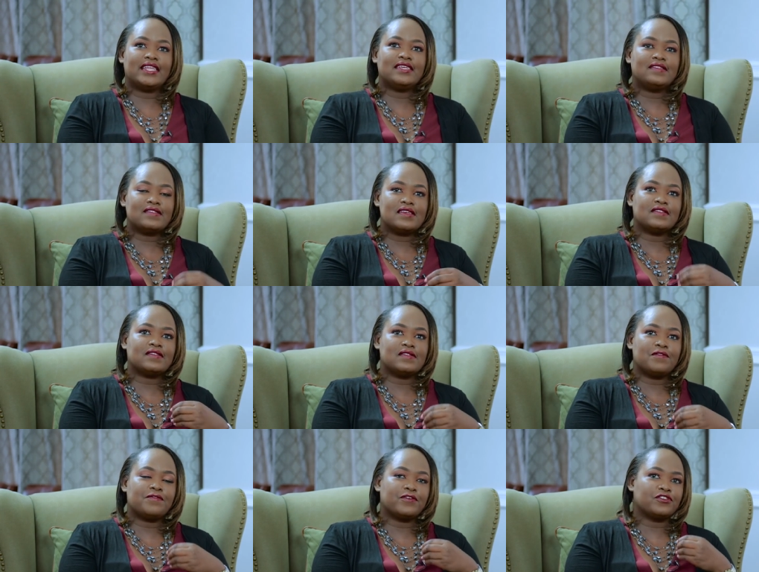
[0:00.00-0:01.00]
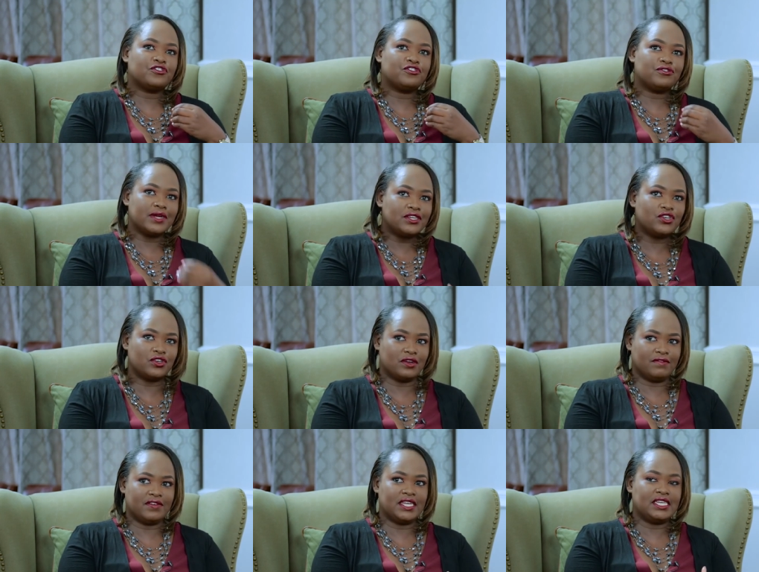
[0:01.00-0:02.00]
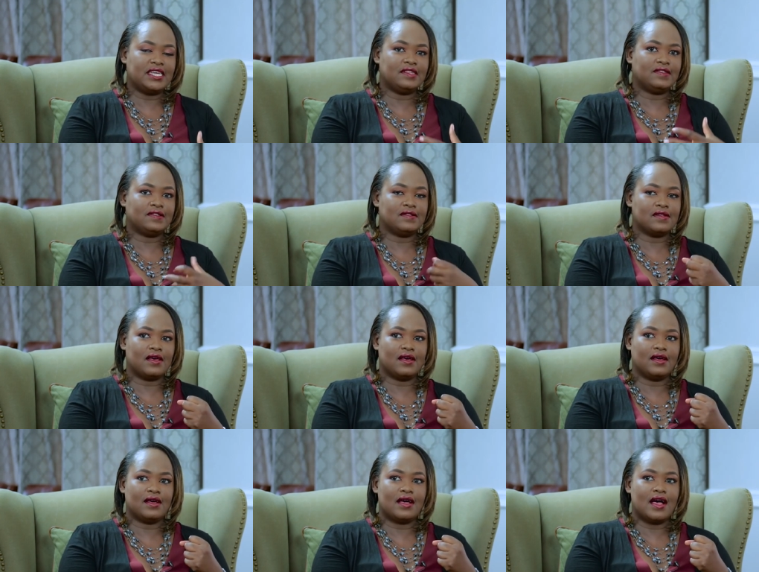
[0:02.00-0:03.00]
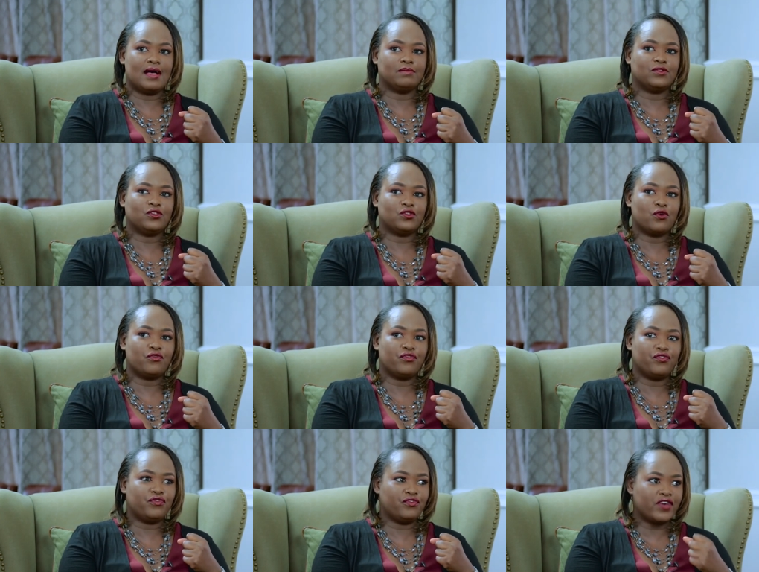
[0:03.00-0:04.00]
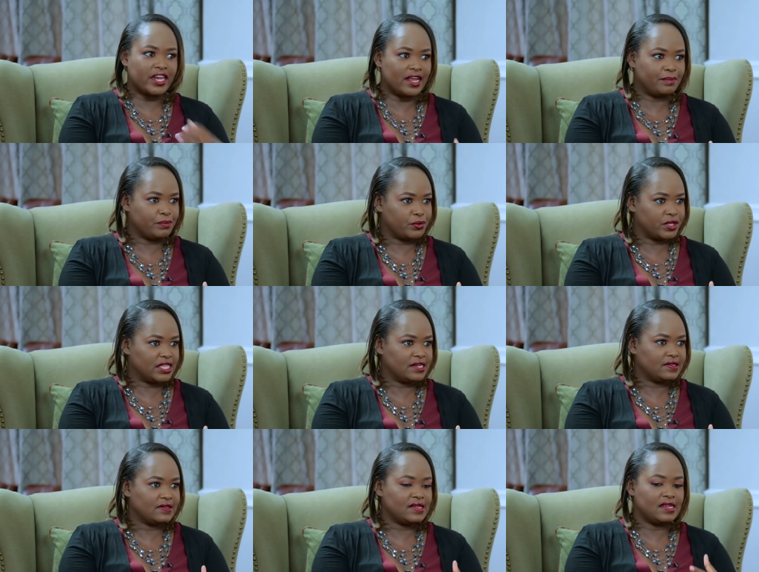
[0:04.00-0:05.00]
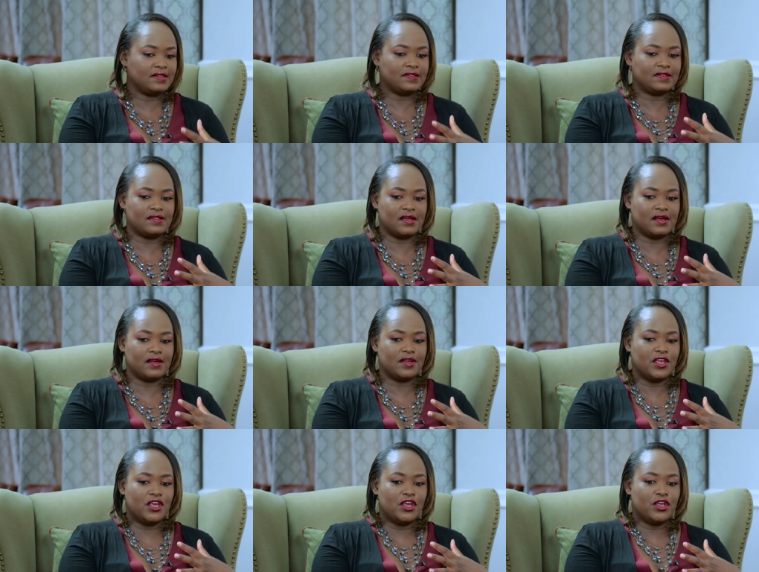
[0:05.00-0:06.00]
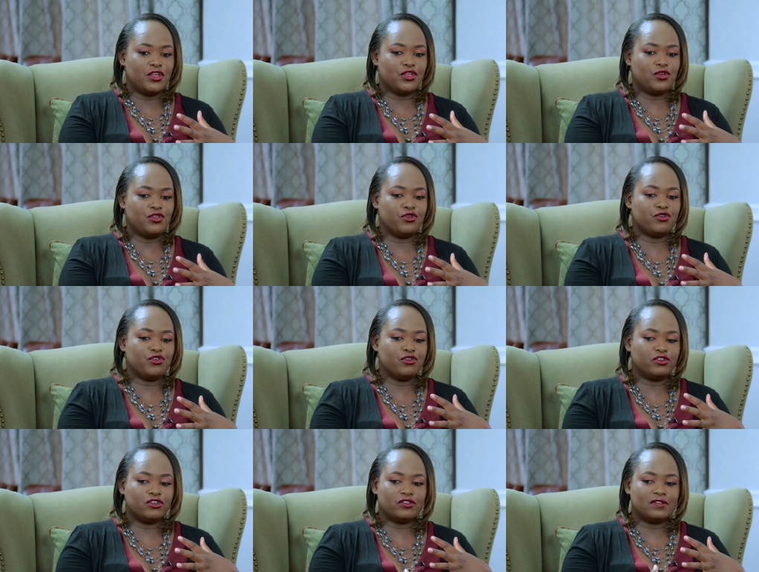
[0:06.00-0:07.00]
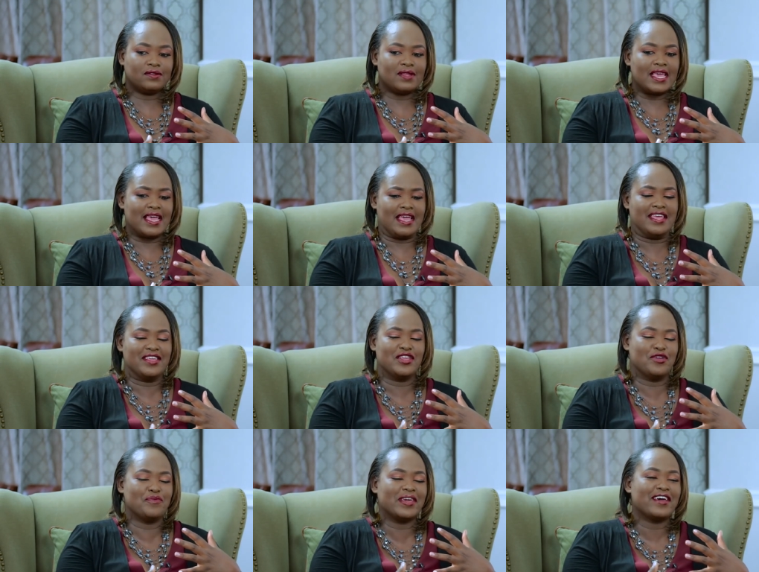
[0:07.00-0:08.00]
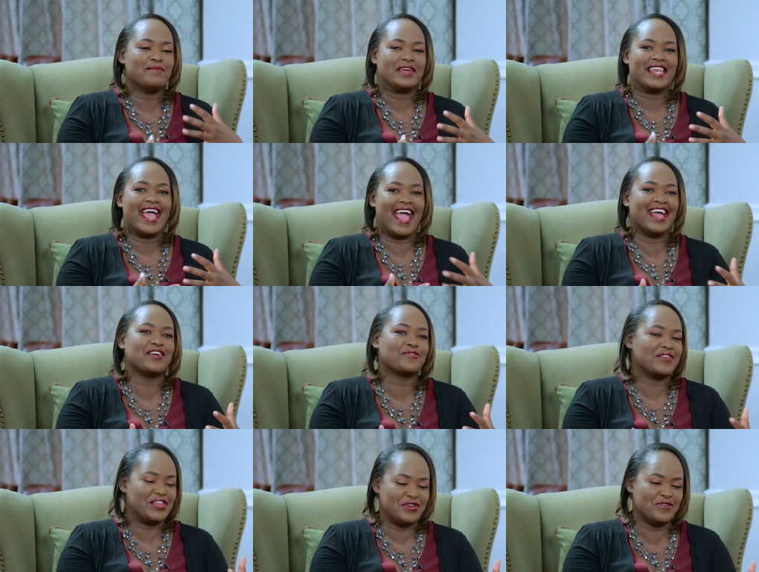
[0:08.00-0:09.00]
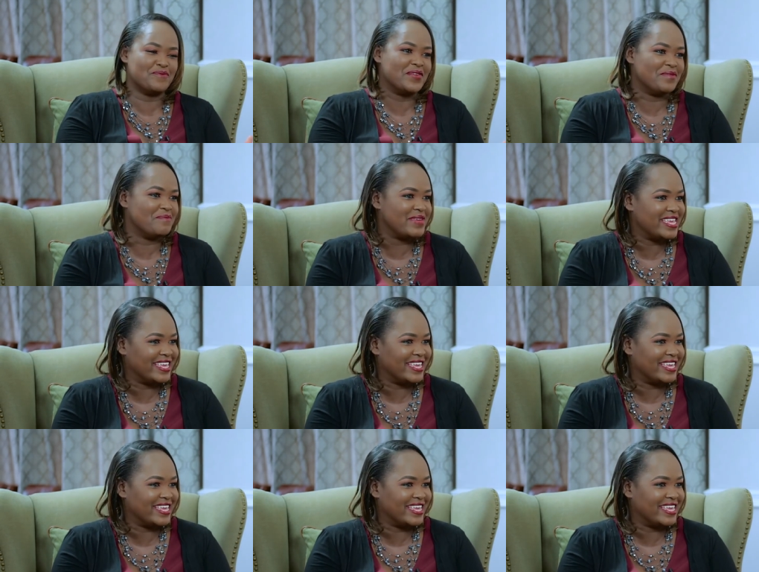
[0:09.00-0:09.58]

It's the frustration of it. It's the, I'm so fed up with this. It's the, you're just, you become an angry human